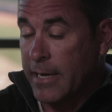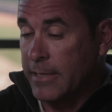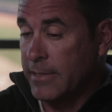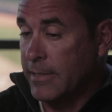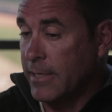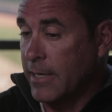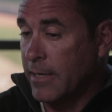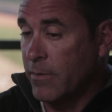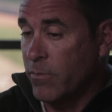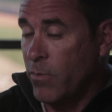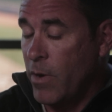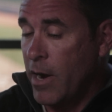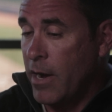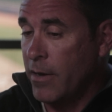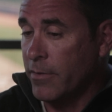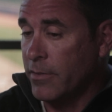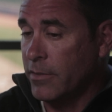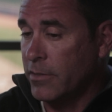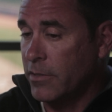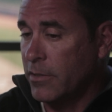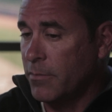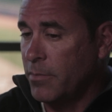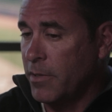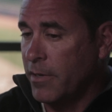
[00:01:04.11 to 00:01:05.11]
I said, wow,
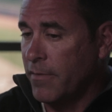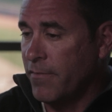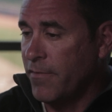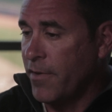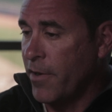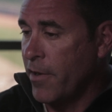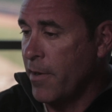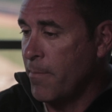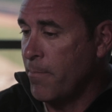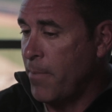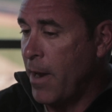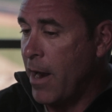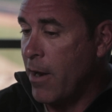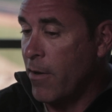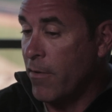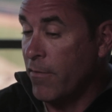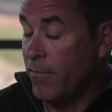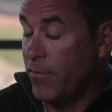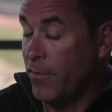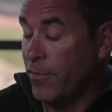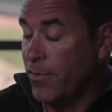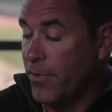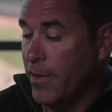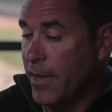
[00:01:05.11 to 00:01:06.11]
this could be a very
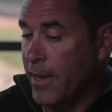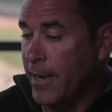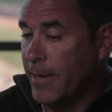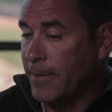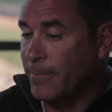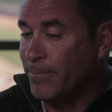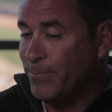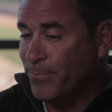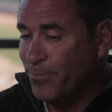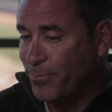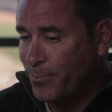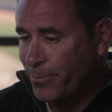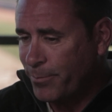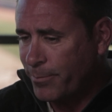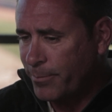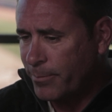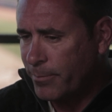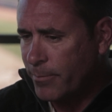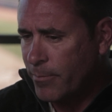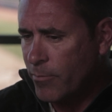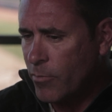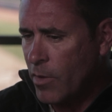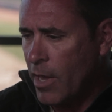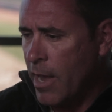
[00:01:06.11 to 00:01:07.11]
powerful thing.
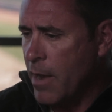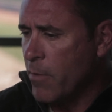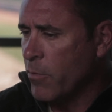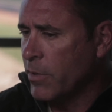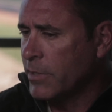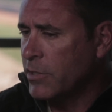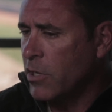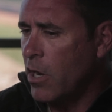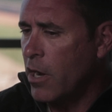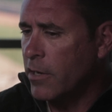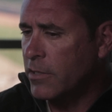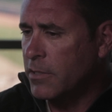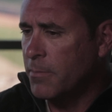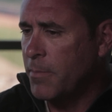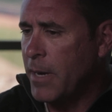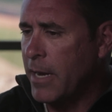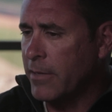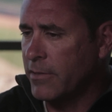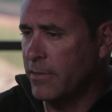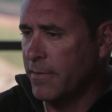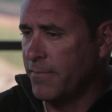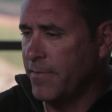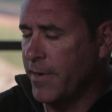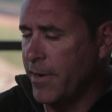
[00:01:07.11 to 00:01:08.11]
And we talked
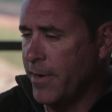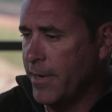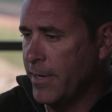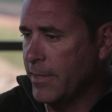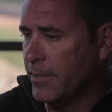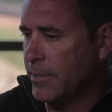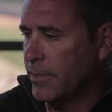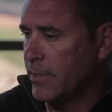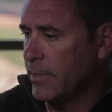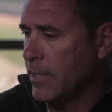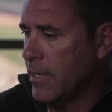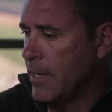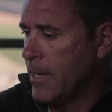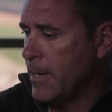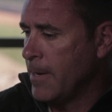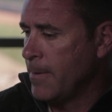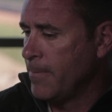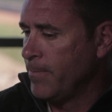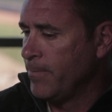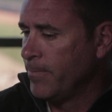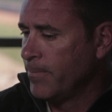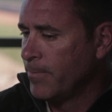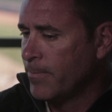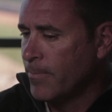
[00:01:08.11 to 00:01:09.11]
about the various
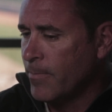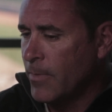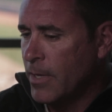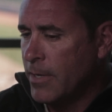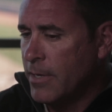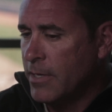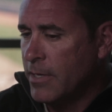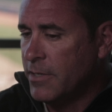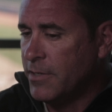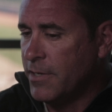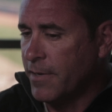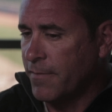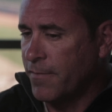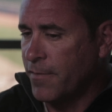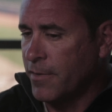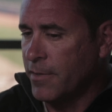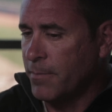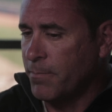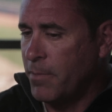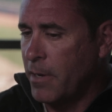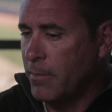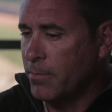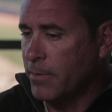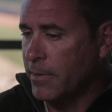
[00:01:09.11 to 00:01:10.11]

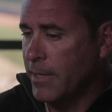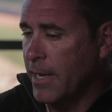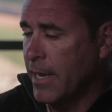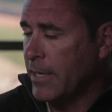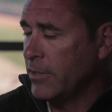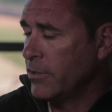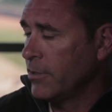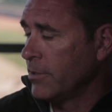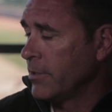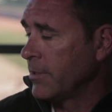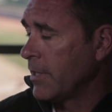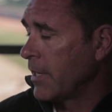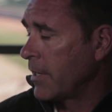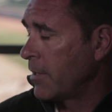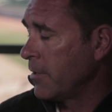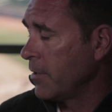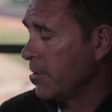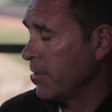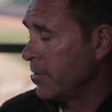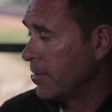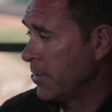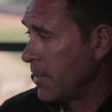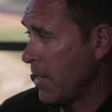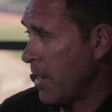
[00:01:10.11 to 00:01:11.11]
different publications that
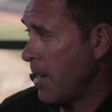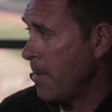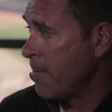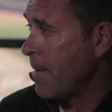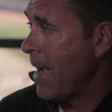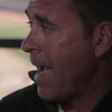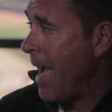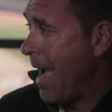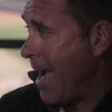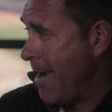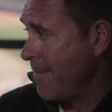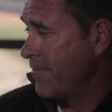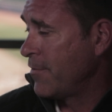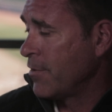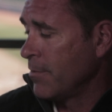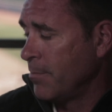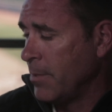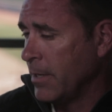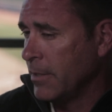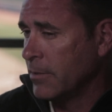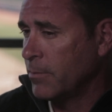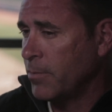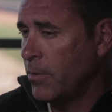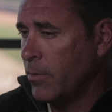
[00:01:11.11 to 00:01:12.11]
could come after
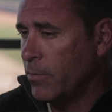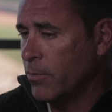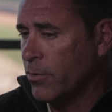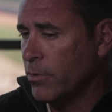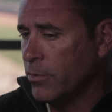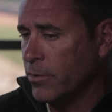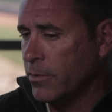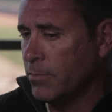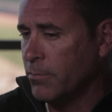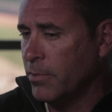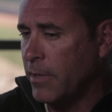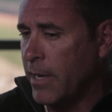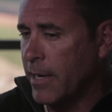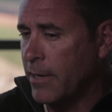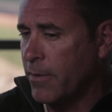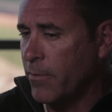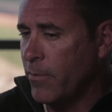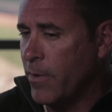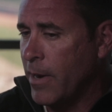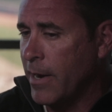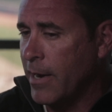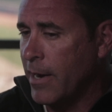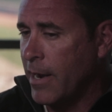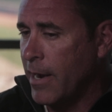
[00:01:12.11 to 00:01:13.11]
Baseball Rules in Black and
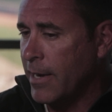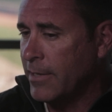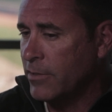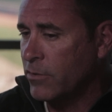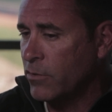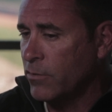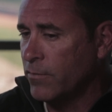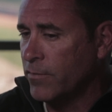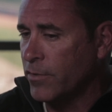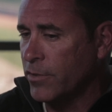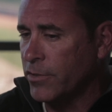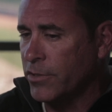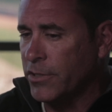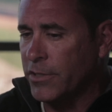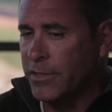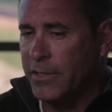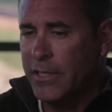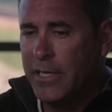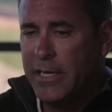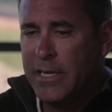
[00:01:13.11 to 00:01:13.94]
White, high school version,